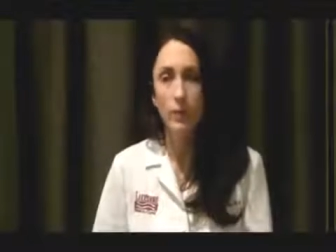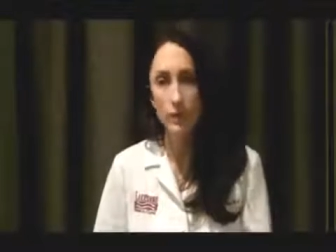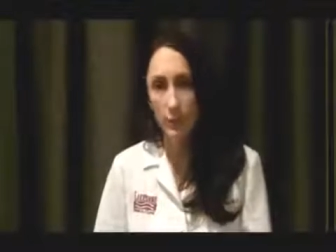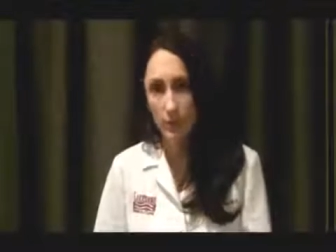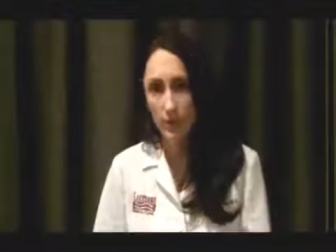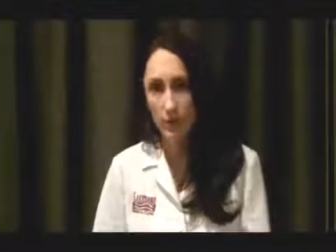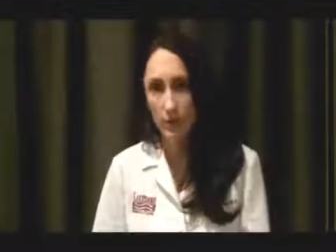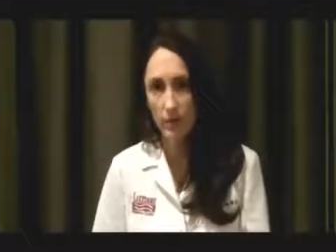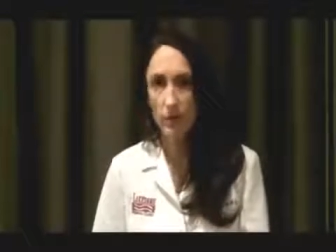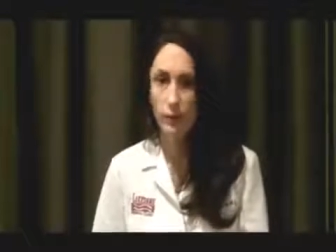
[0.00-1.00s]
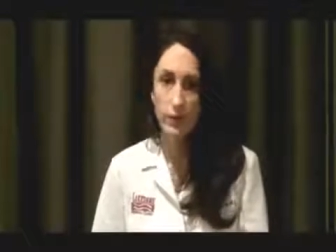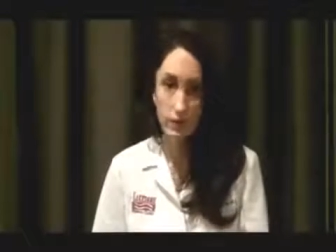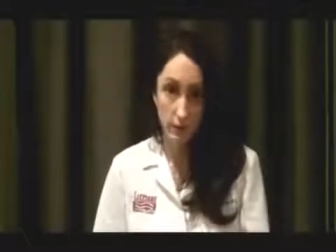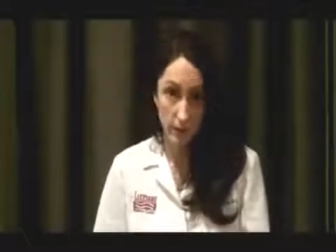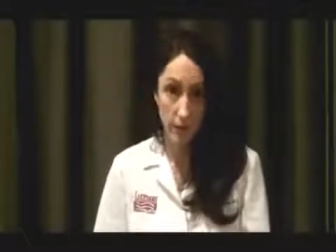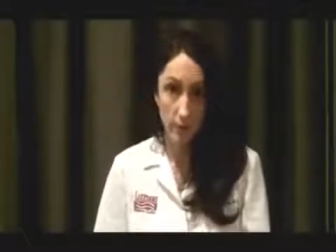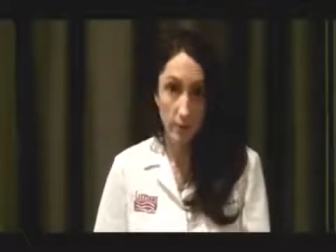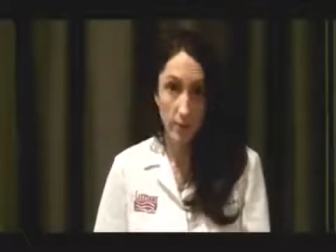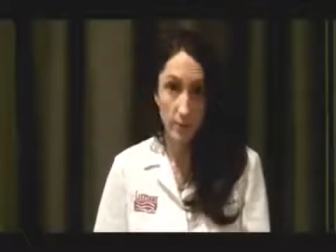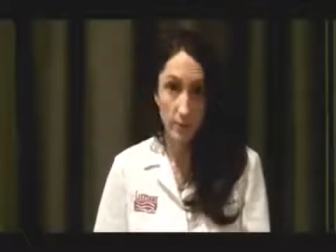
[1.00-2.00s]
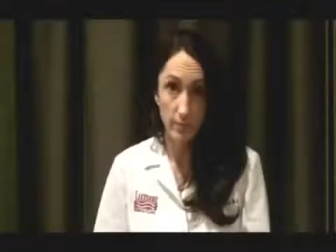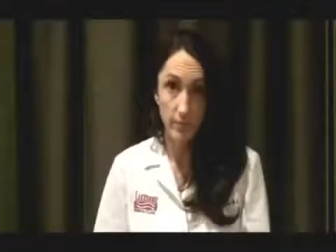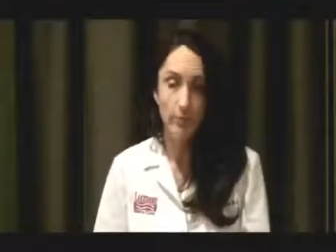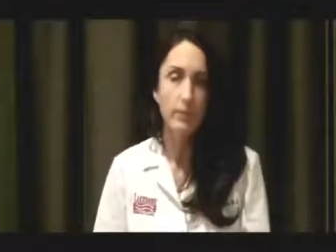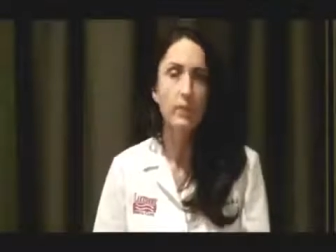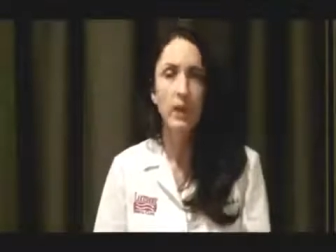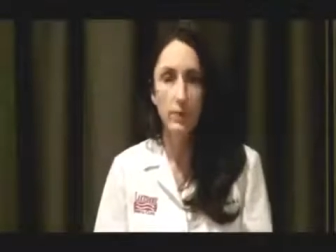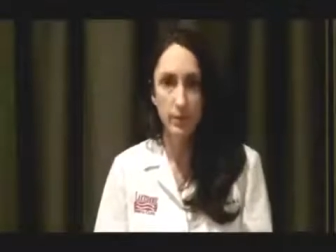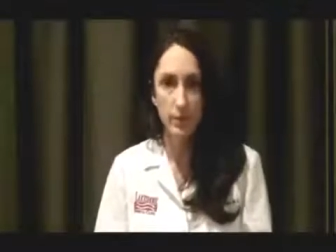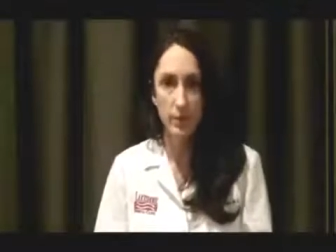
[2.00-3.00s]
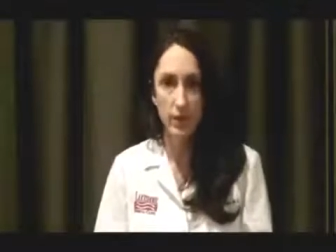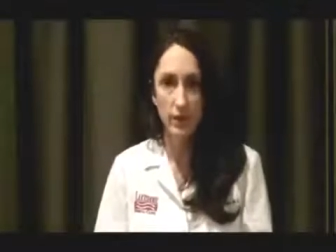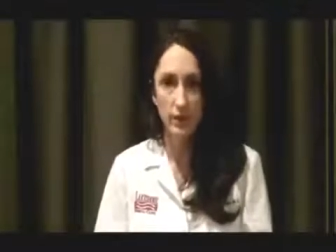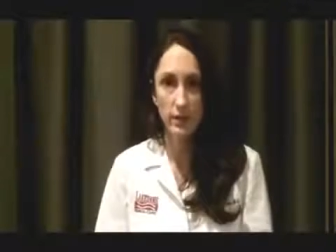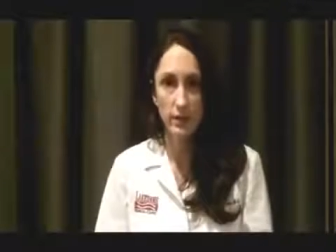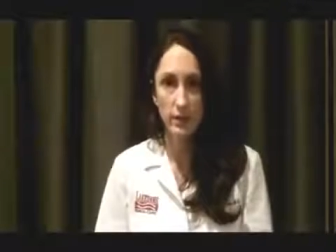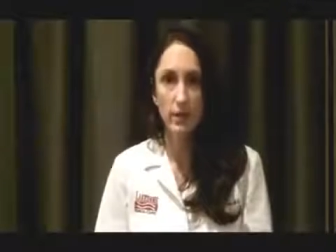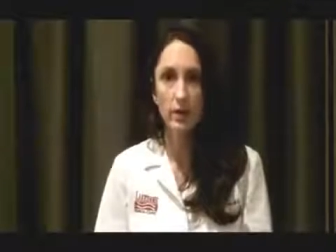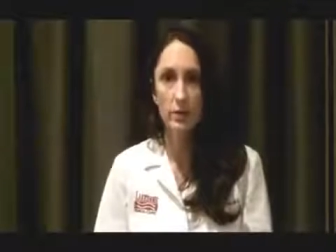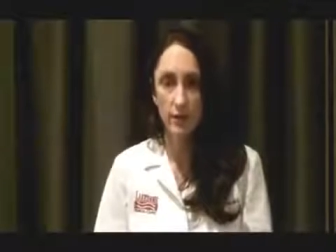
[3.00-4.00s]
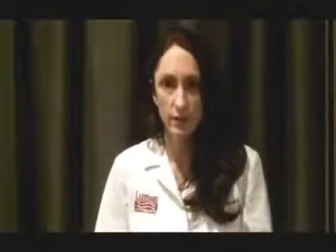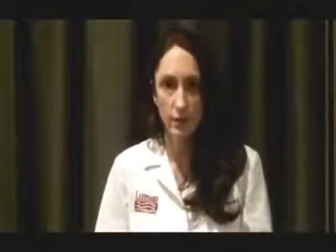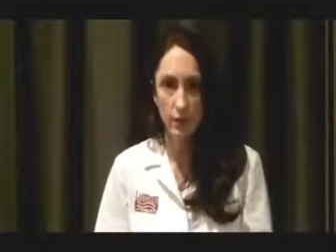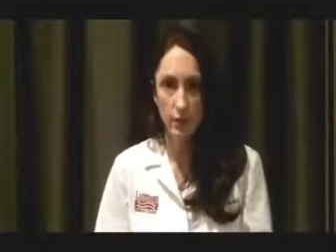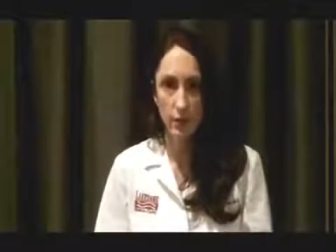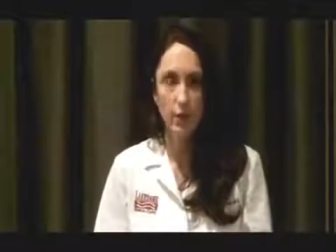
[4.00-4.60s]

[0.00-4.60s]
But in women, there's three things that can drop: the top of the vagina, the front,